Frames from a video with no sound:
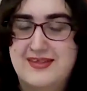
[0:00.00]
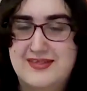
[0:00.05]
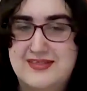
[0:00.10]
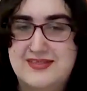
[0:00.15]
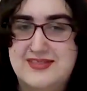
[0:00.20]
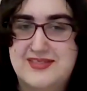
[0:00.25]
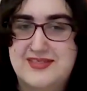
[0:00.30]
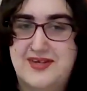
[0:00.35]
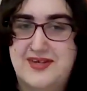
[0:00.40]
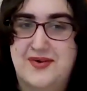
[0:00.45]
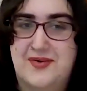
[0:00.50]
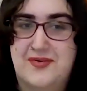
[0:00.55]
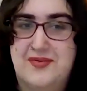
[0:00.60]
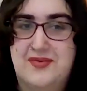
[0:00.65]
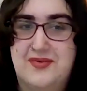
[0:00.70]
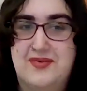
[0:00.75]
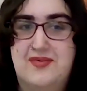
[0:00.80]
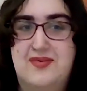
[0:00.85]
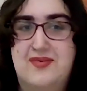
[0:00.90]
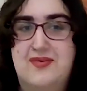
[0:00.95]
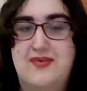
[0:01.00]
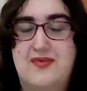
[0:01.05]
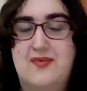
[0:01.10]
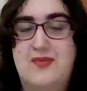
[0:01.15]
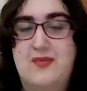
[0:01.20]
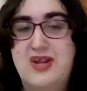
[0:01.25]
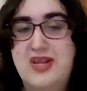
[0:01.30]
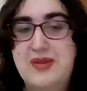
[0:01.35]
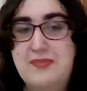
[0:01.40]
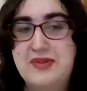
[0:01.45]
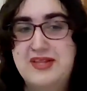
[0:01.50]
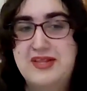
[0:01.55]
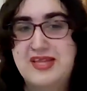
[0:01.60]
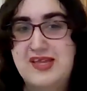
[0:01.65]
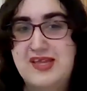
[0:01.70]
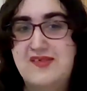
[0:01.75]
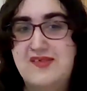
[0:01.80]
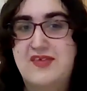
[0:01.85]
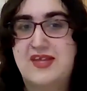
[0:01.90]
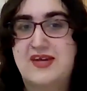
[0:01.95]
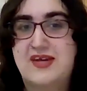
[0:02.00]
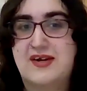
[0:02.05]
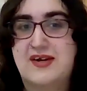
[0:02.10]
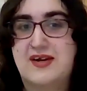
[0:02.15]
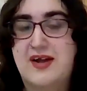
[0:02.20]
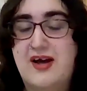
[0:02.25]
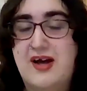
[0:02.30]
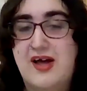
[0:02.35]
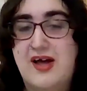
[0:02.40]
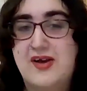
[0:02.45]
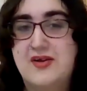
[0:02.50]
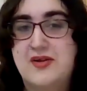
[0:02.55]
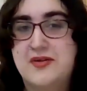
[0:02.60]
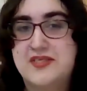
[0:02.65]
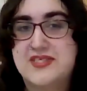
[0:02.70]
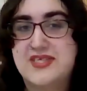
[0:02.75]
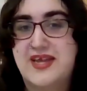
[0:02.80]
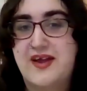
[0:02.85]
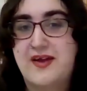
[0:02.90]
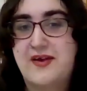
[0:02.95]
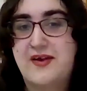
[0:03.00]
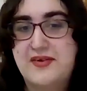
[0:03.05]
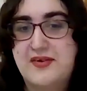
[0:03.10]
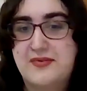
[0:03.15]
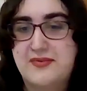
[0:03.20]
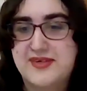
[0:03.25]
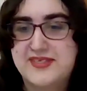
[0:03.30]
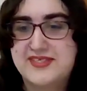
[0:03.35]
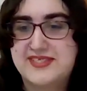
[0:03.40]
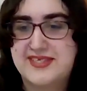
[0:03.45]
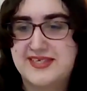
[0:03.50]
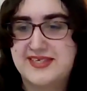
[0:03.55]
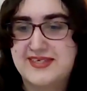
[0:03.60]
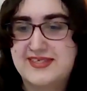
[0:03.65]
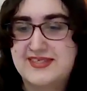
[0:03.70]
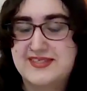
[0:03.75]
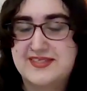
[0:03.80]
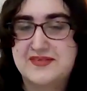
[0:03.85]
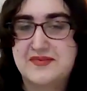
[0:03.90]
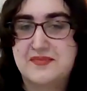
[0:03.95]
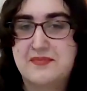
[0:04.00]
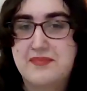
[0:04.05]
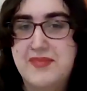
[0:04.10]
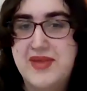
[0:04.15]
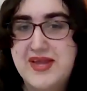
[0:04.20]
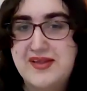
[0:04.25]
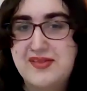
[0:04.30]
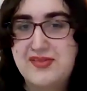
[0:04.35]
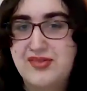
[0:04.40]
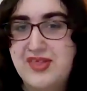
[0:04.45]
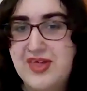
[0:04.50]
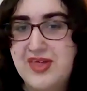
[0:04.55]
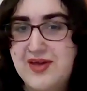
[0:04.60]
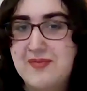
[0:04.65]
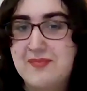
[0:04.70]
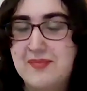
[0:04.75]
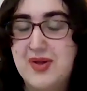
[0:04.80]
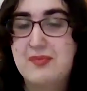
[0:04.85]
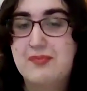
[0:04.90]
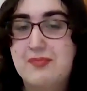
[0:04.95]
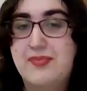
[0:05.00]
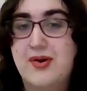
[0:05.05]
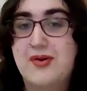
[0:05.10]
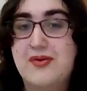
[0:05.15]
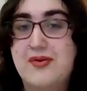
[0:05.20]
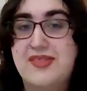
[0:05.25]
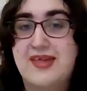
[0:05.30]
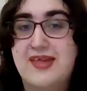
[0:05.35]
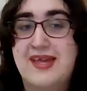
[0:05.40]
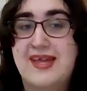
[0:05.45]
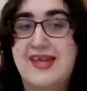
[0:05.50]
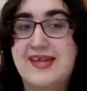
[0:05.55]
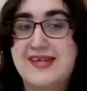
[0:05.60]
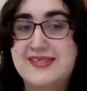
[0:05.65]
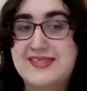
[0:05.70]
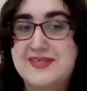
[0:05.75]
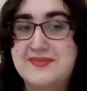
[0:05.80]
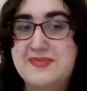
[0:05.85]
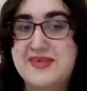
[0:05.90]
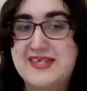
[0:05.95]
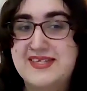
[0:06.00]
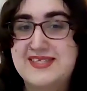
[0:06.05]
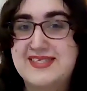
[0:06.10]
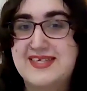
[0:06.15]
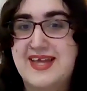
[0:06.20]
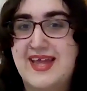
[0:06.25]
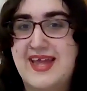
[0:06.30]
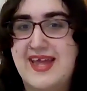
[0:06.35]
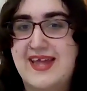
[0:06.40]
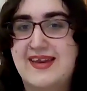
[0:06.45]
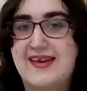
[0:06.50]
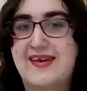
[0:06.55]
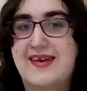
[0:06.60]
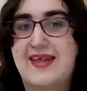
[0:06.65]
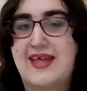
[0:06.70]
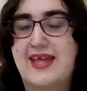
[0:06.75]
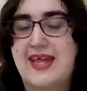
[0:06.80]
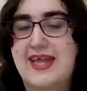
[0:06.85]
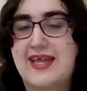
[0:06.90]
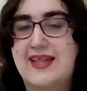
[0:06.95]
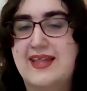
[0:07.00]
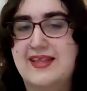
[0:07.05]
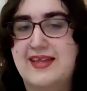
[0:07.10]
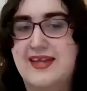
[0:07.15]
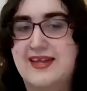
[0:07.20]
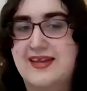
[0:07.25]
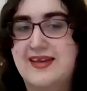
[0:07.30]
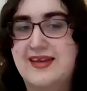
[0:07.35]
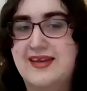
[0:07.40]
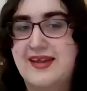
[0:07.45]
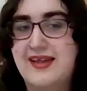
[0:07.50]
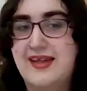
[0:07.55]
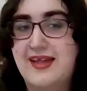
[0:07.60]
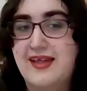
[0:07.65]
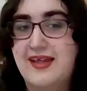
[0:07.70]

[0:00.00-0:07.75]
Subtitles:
So, we believe in a God whose characteristics make them both intimate and alien.